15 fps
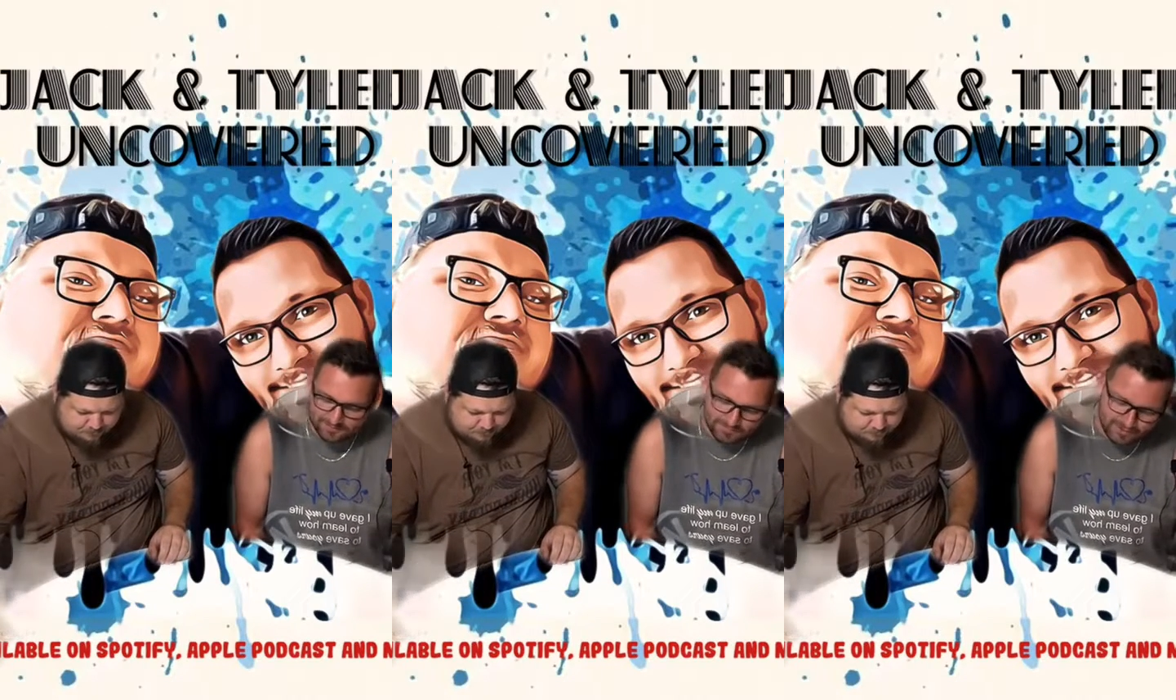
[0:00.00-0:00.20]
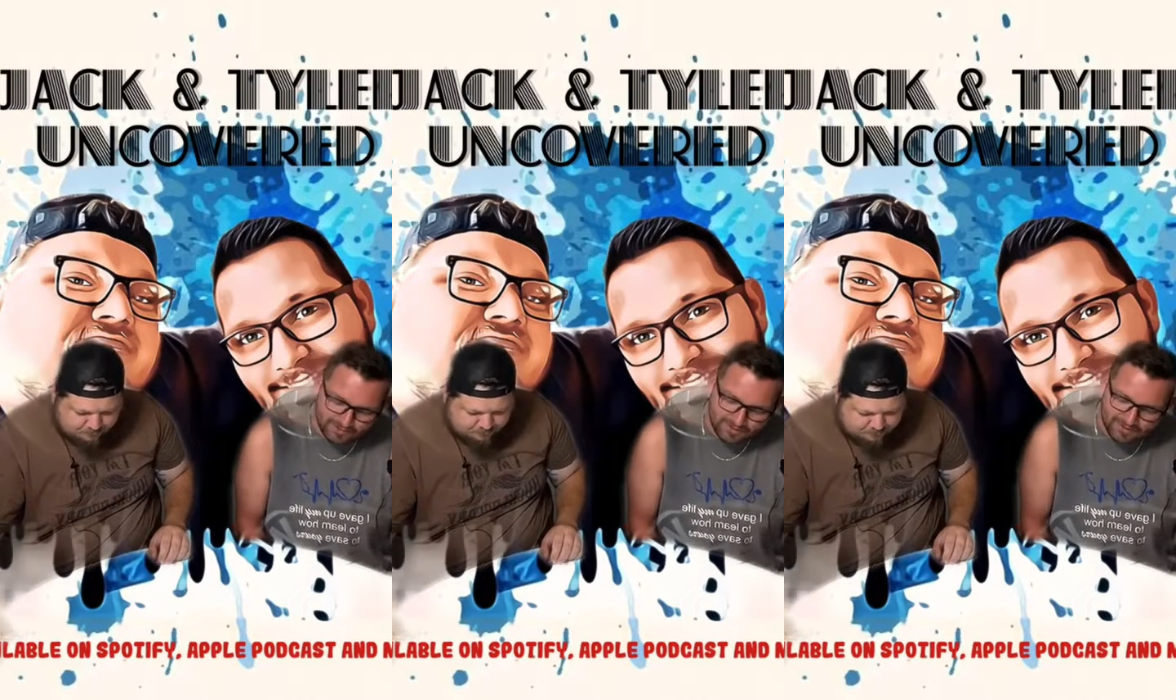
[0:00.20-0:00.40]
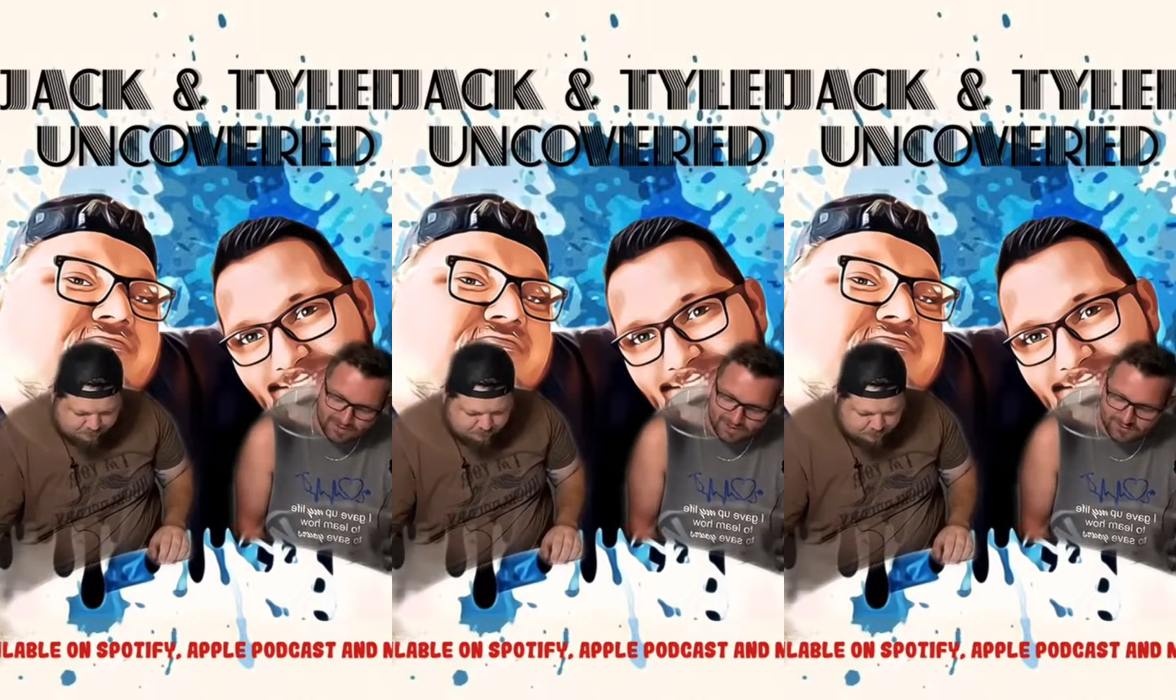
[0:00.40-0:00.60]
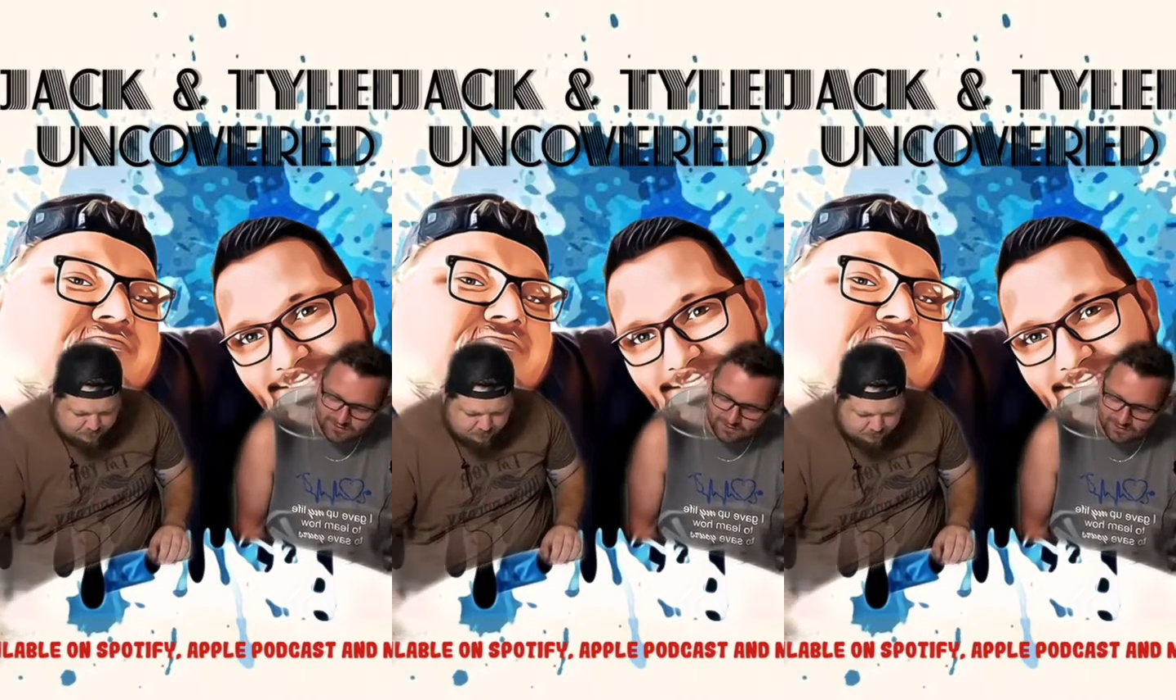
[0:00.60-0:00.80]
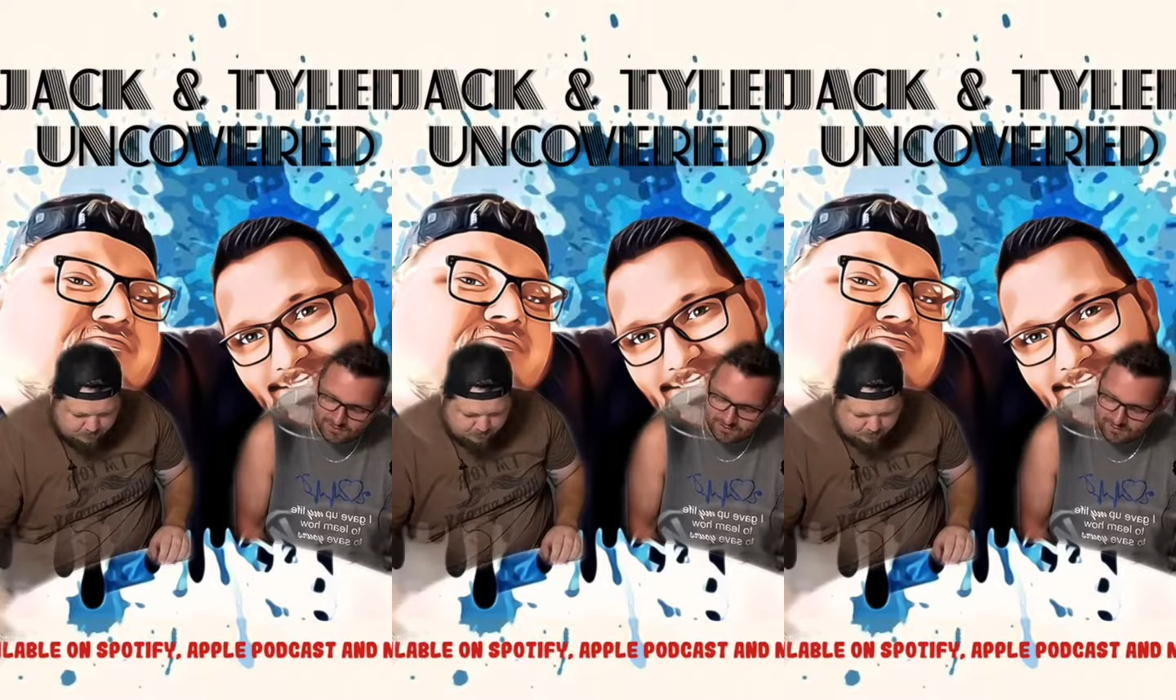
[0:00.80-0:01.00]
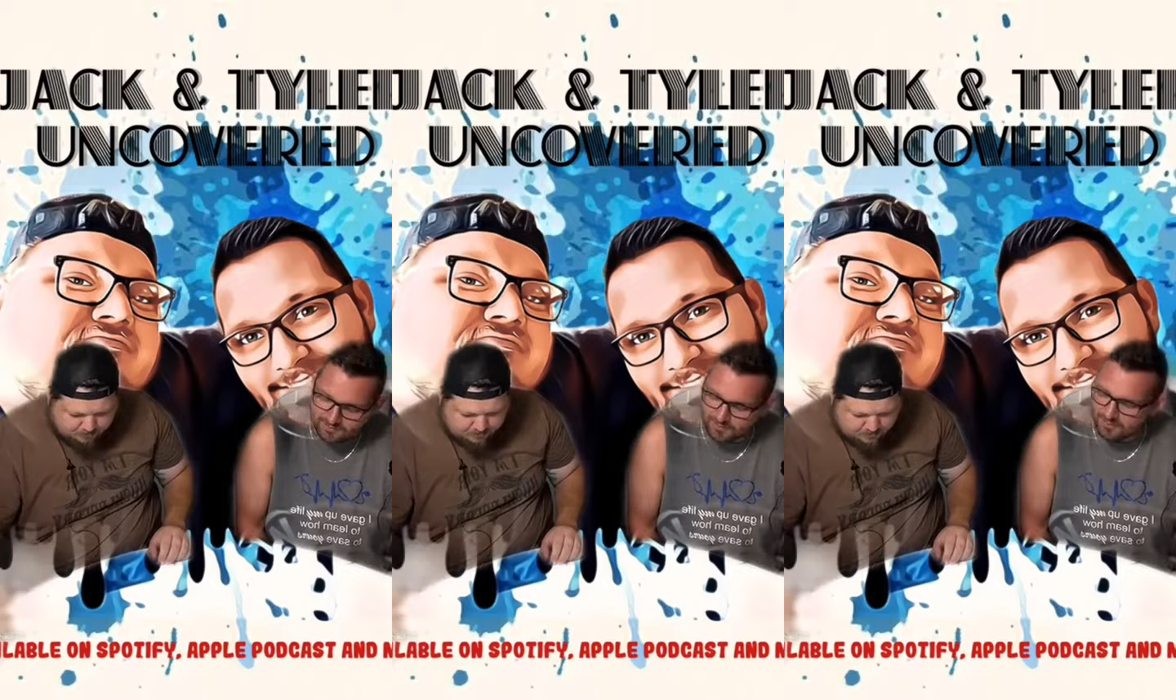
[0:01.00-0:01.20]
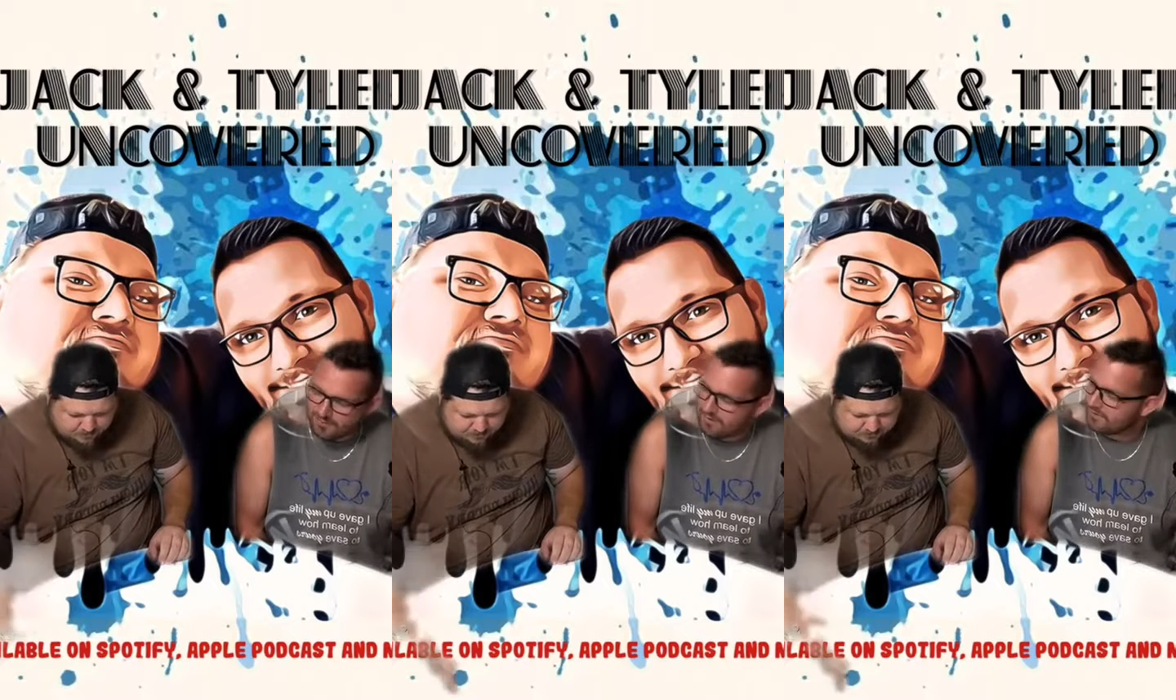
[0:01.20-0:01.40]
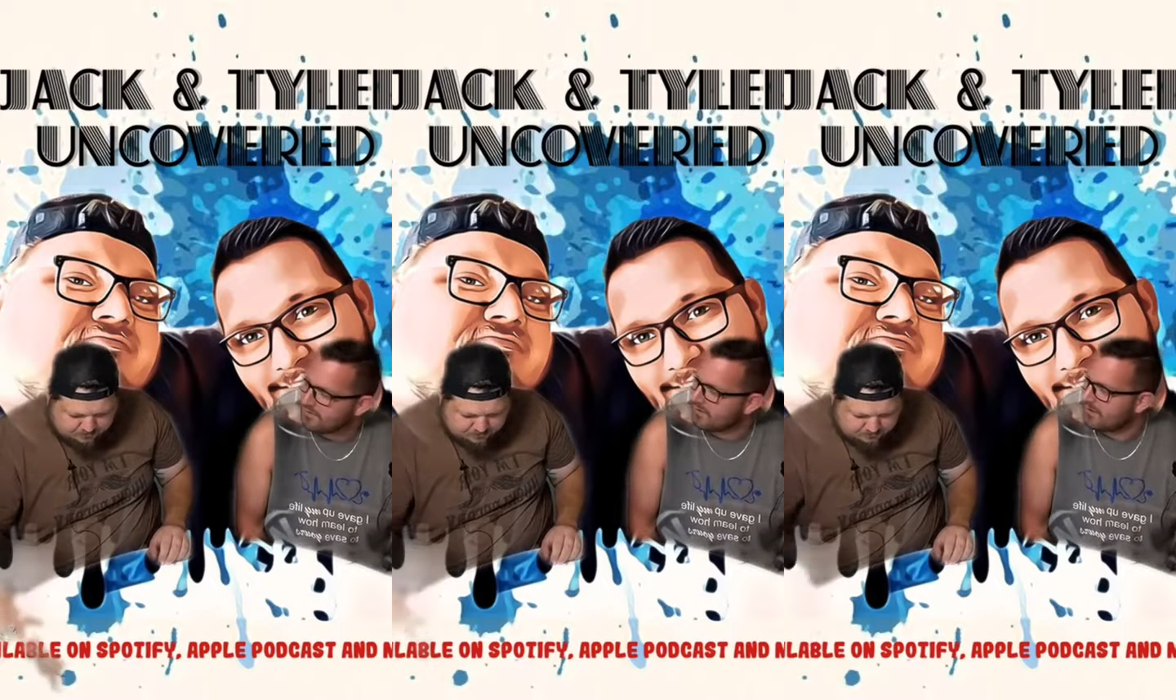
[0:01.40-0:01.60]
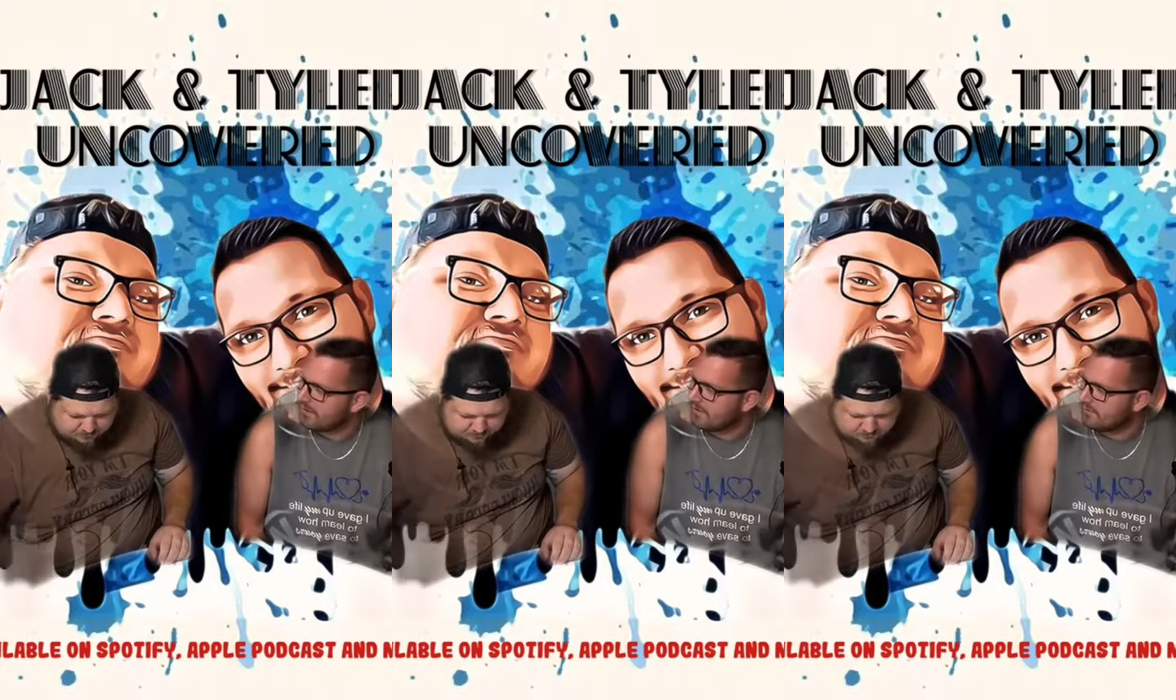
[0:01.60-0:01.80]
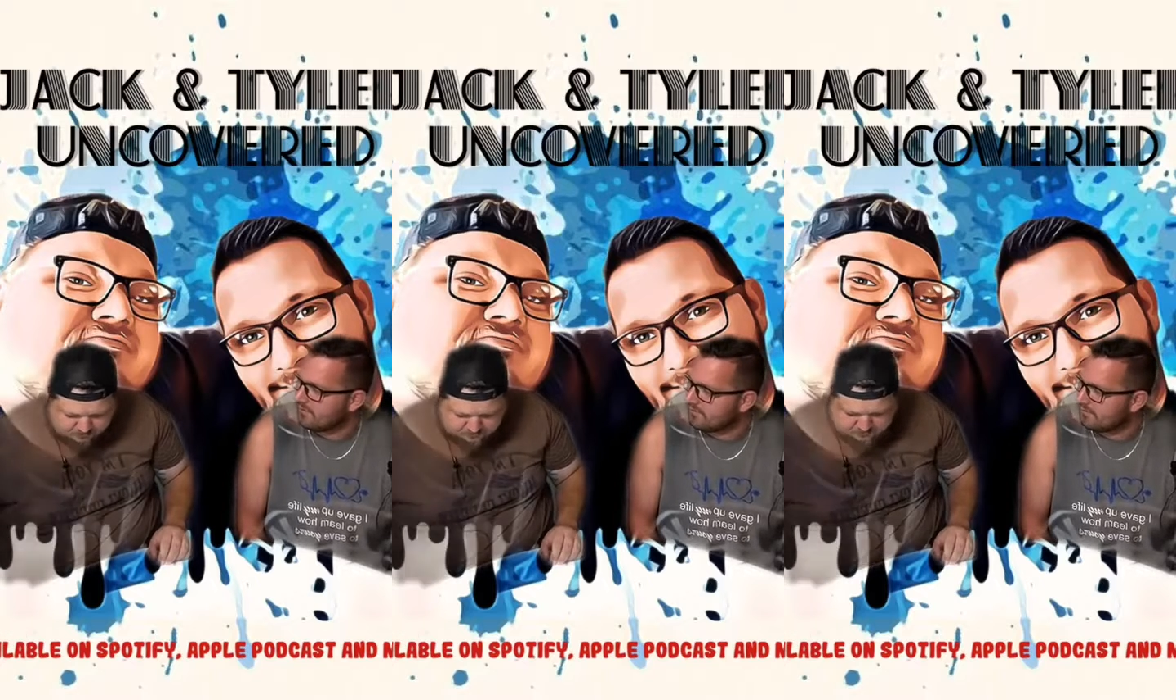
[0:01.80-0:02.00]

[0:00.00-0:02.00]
Billy and Asher already both have an account